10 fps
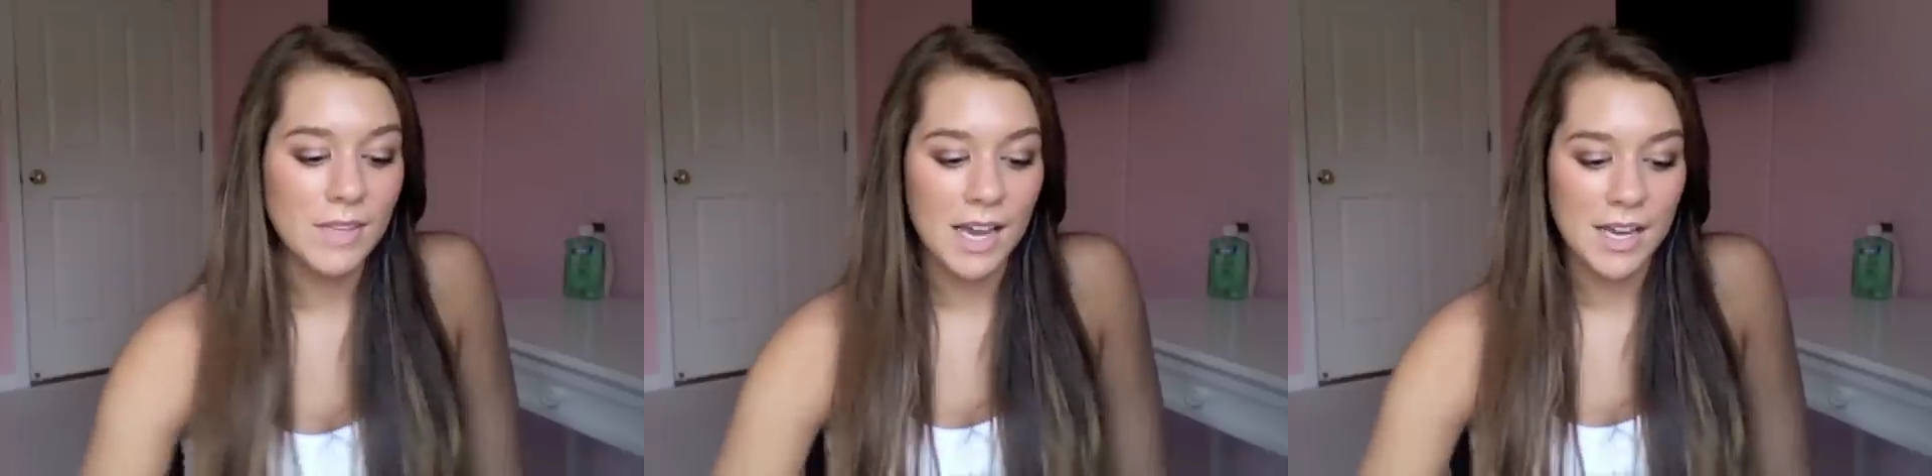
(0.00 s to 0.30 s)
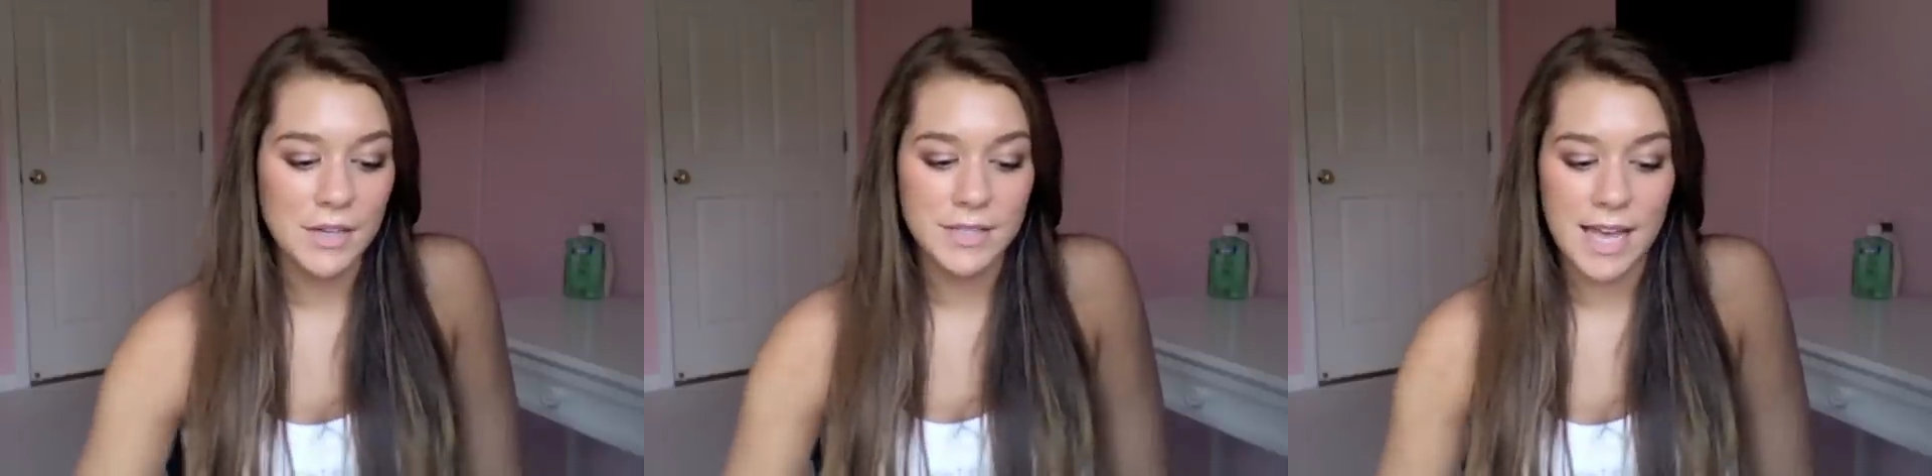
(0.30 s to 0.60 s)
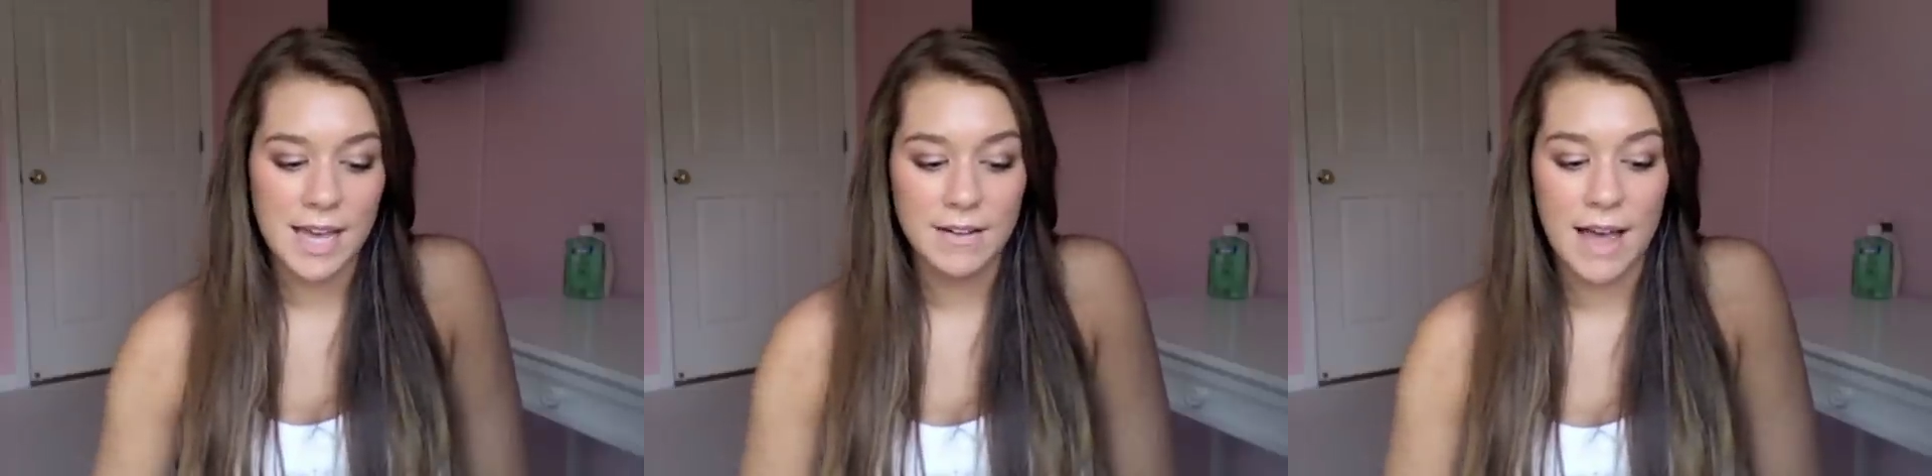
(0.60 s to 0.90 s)
I used
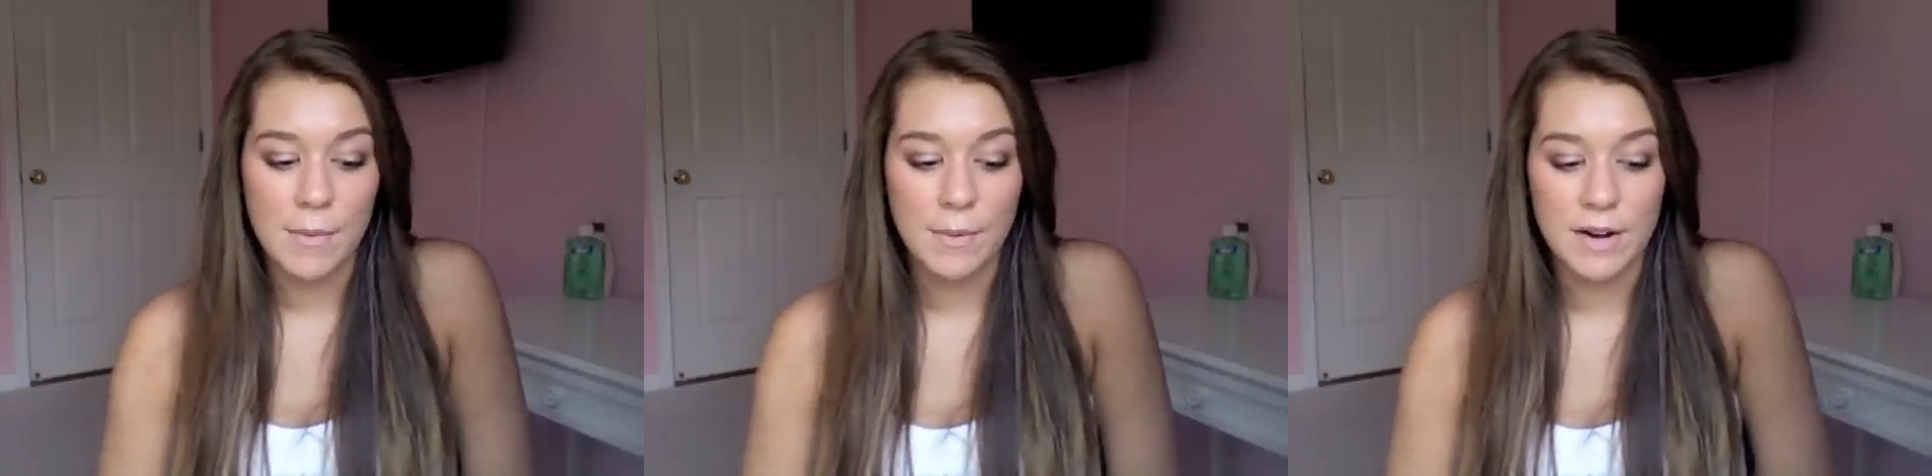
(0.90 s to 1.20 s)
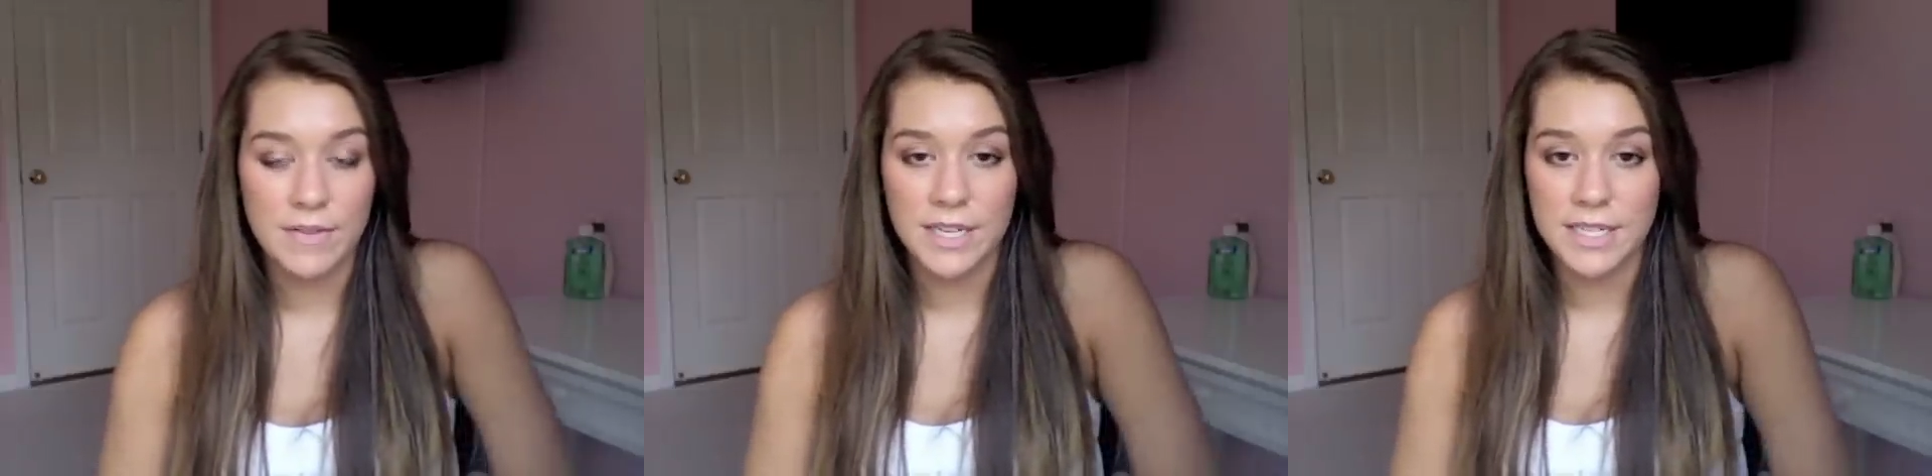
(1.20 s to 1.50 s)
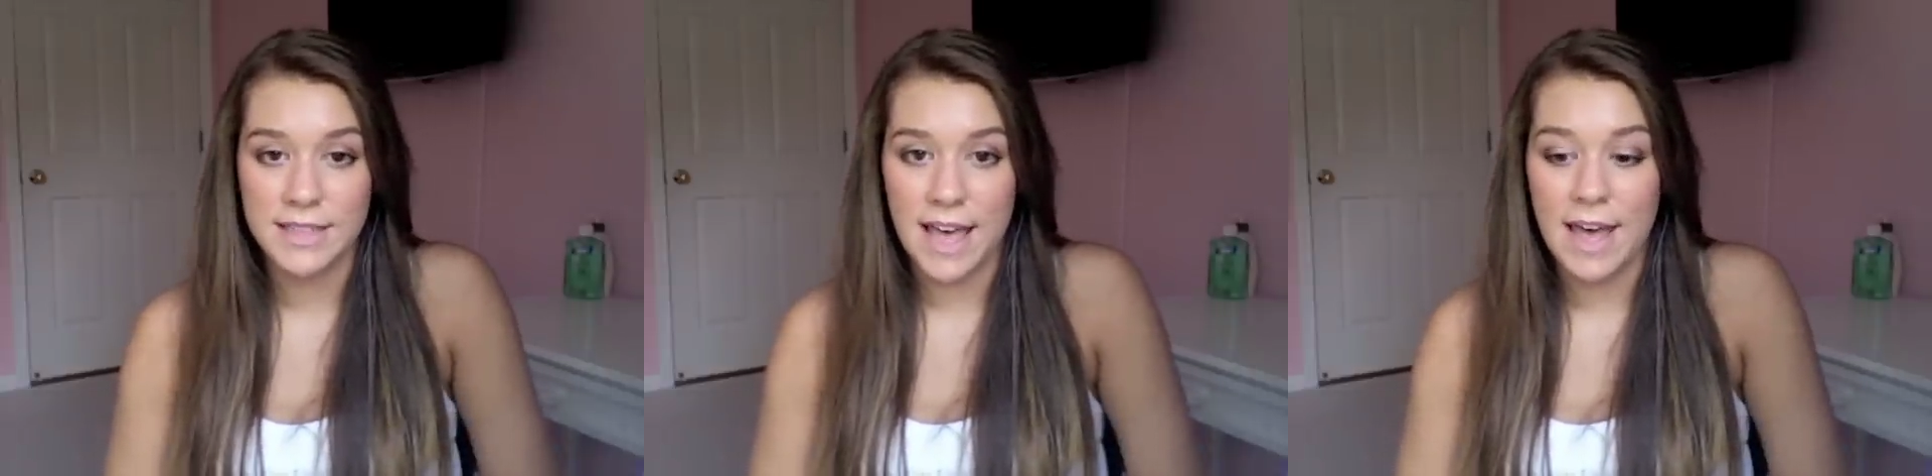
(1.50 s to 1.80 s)
that a lot whenever I
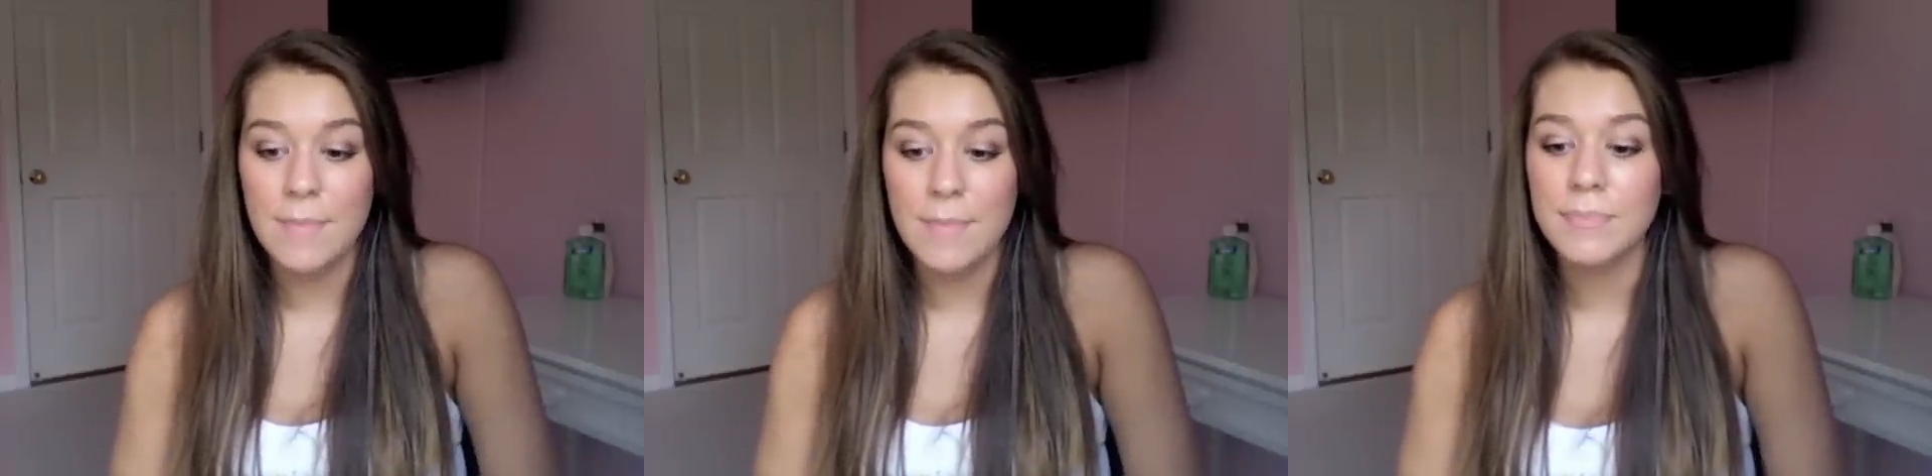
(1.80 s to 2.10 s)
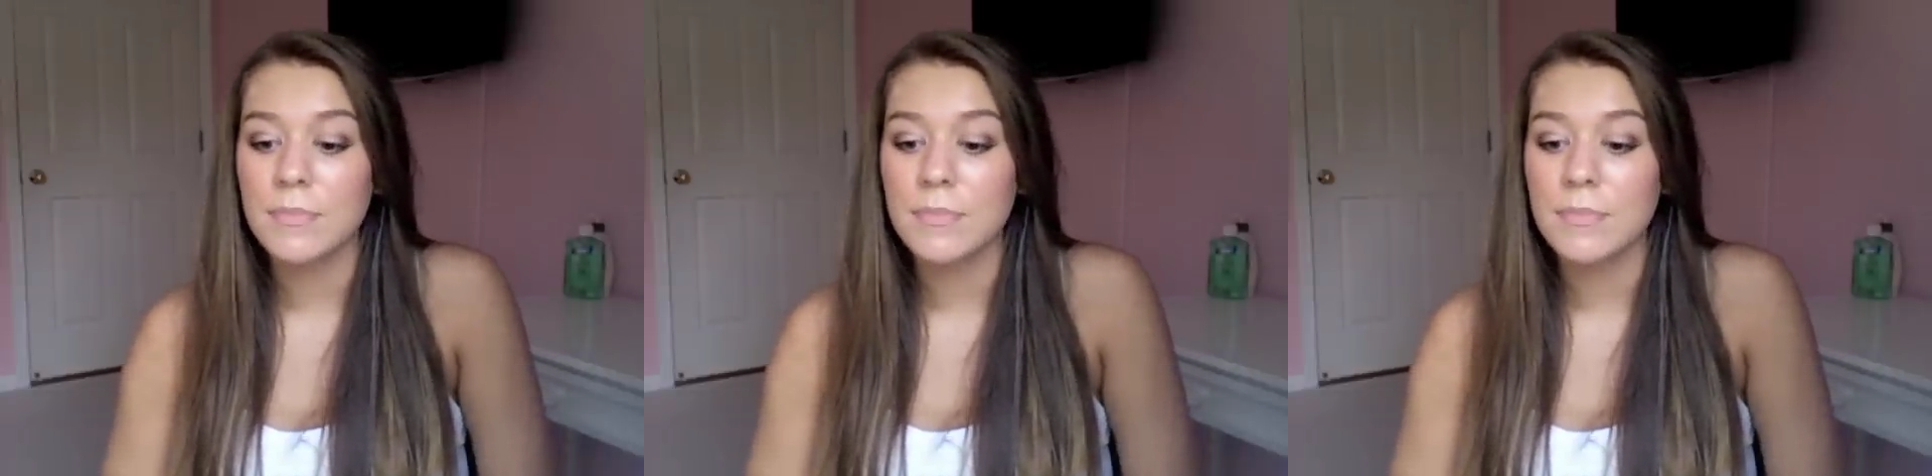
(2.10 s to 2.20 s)
did that.